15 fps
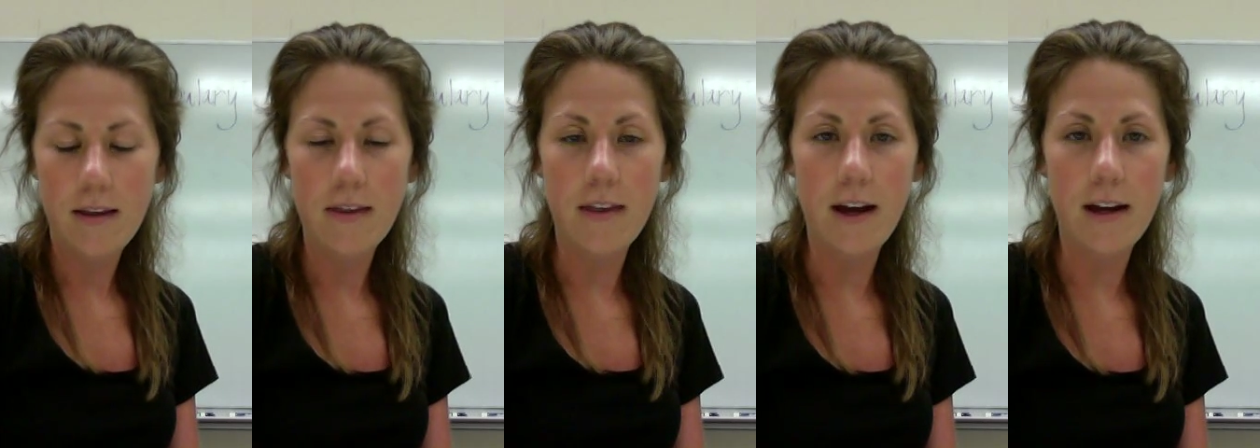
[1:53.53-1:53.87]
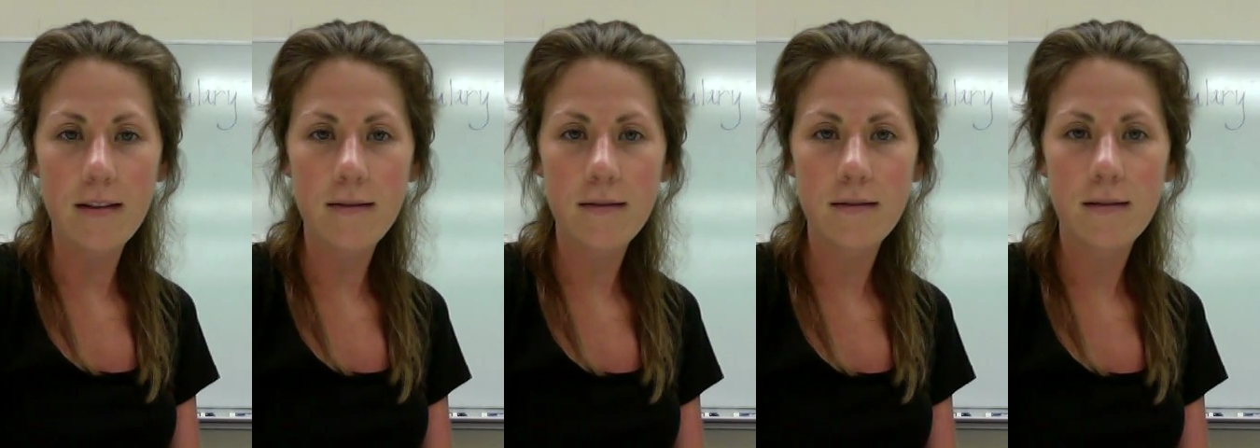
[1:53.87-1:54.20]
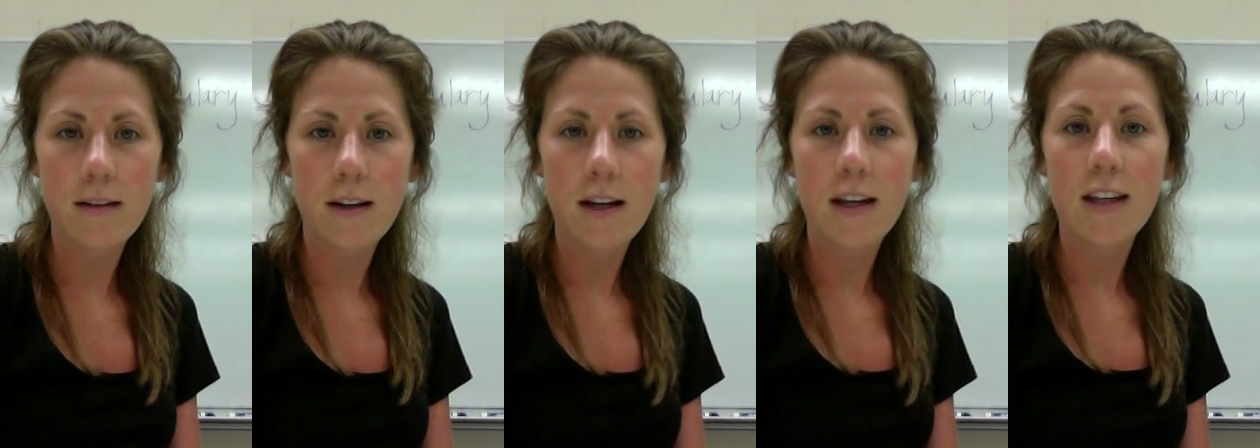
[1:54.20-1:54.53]
Then,
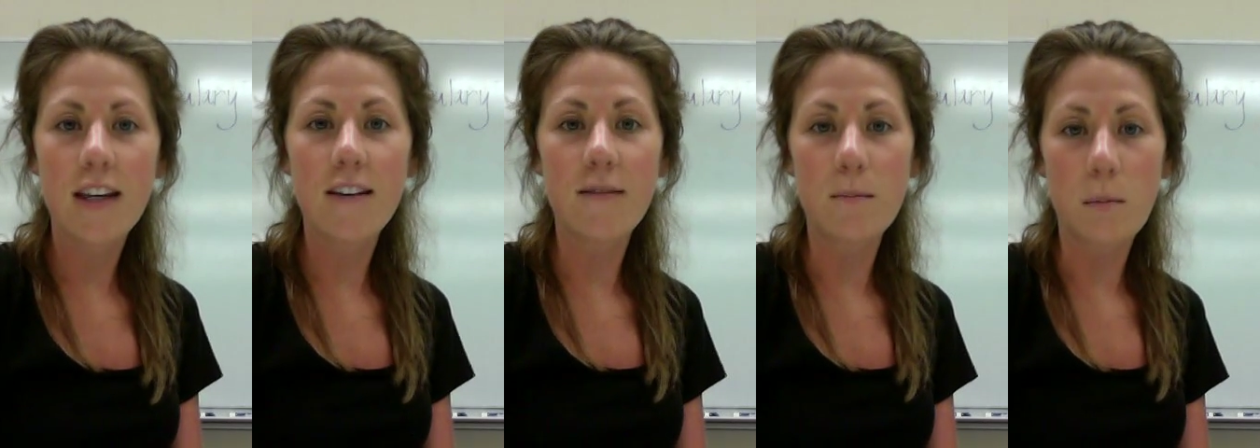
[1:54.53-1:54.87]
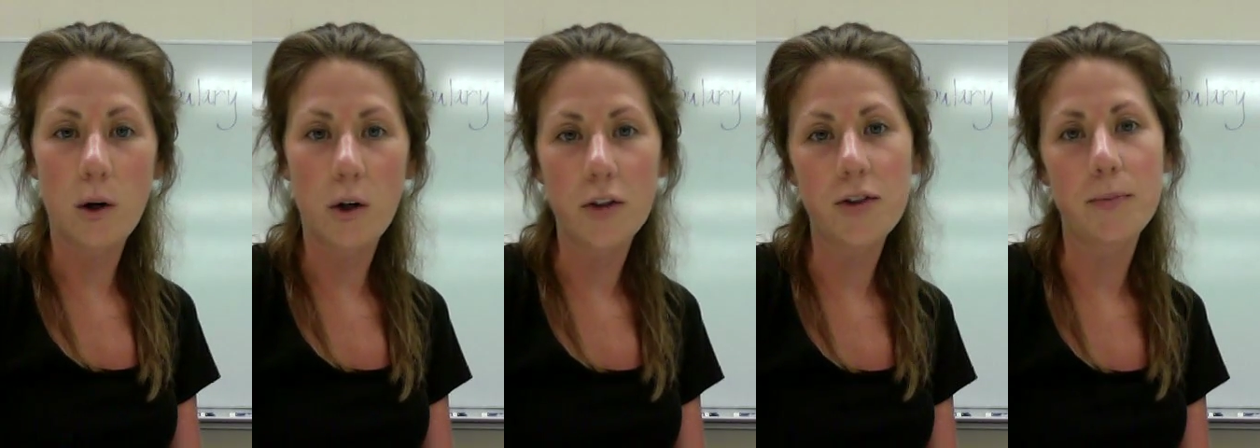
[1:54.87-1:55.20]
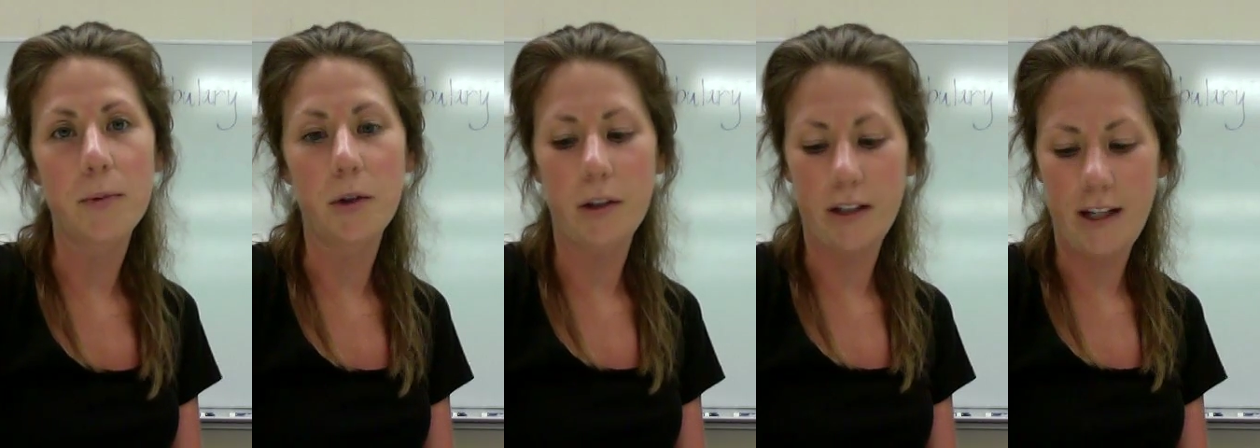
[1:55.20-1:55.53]
give
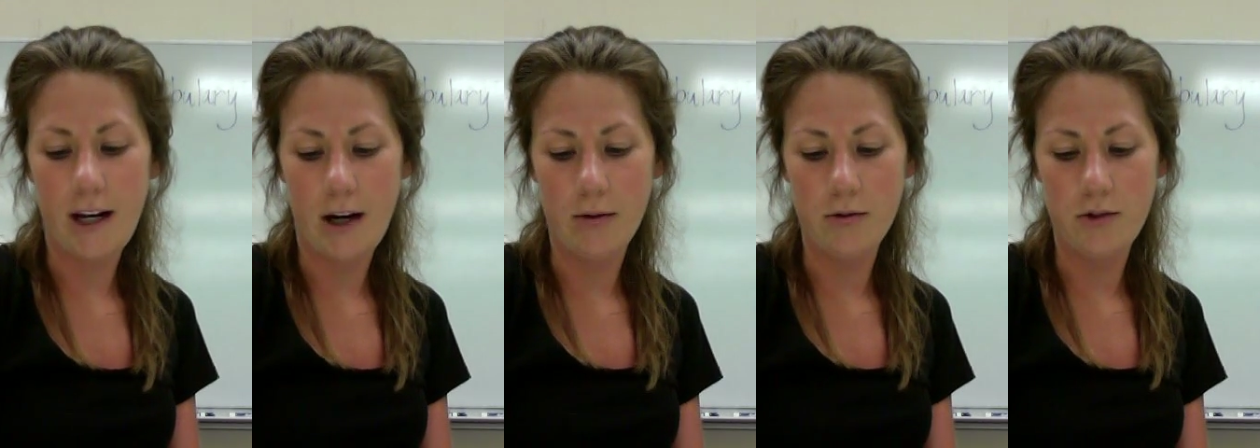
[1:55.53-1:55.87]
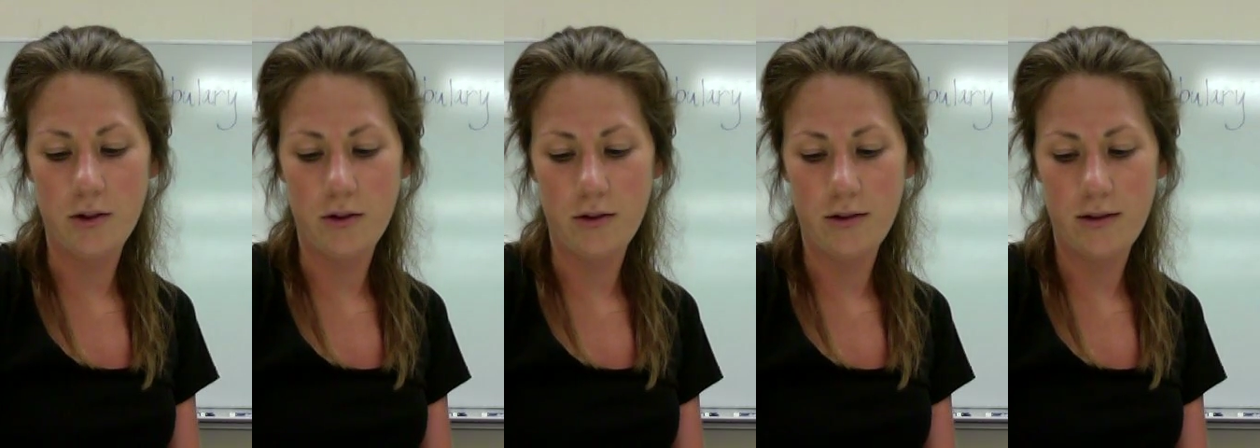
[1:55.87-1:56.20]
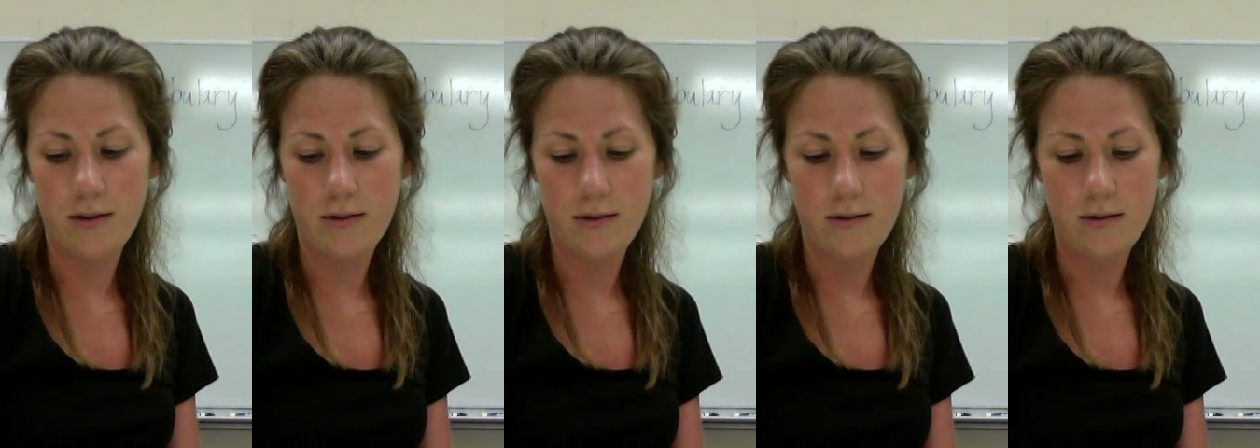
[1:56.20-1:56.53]
multiple
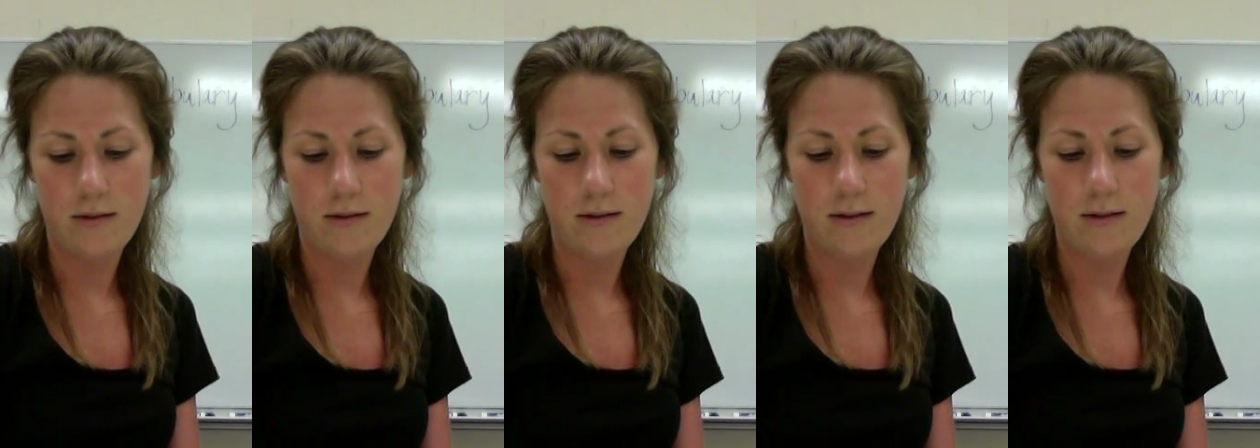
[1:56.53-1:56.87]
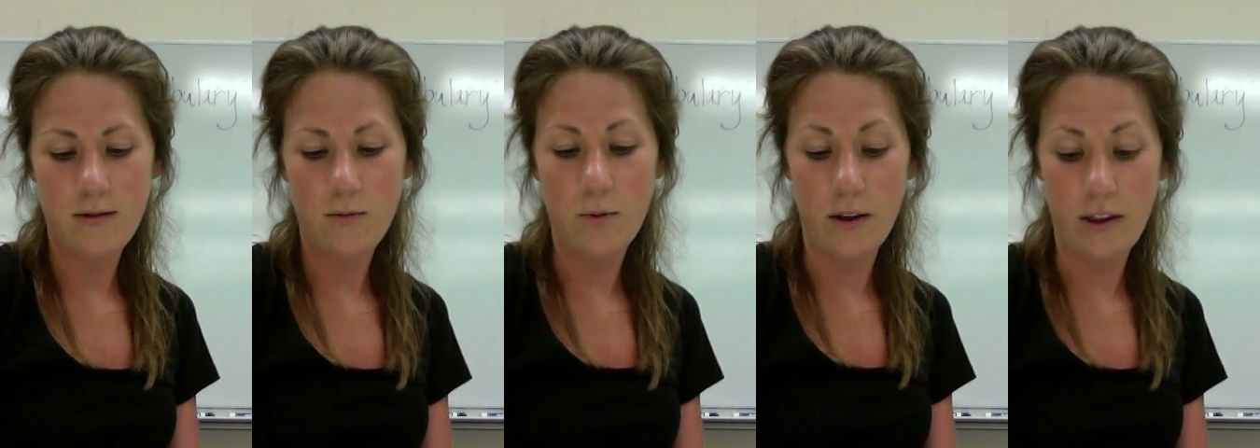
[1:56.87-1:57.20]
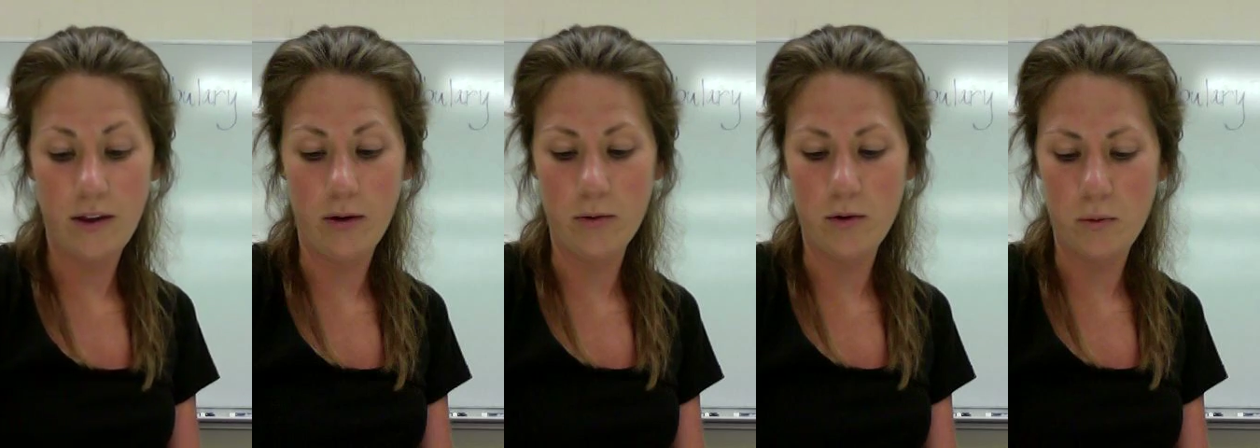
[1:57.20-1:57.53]
encounters with
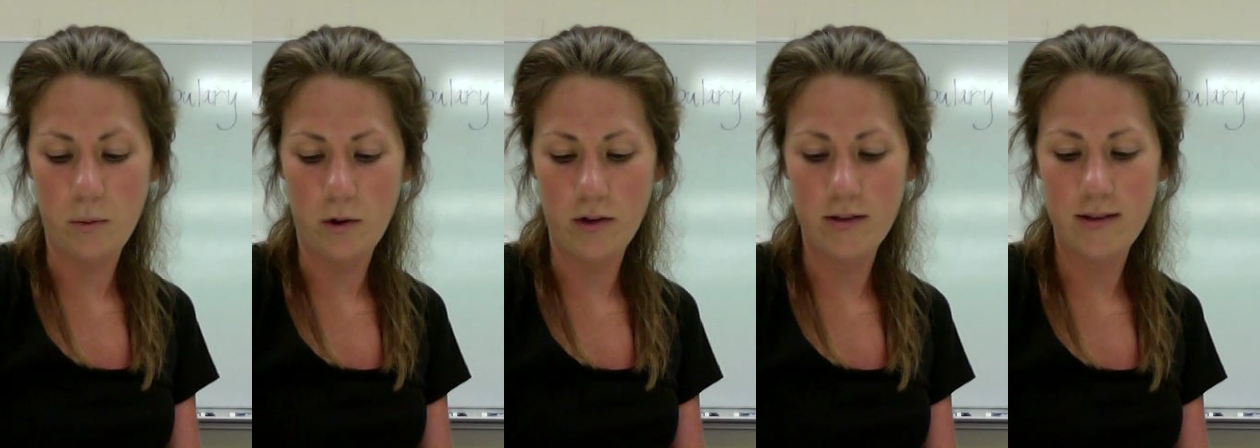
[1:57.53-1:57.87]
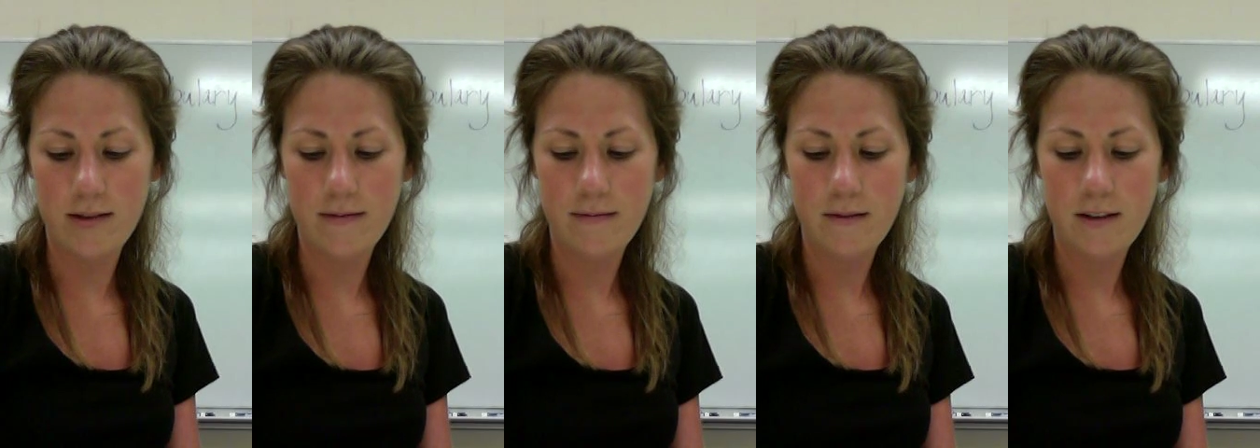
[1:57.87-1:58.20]
those words.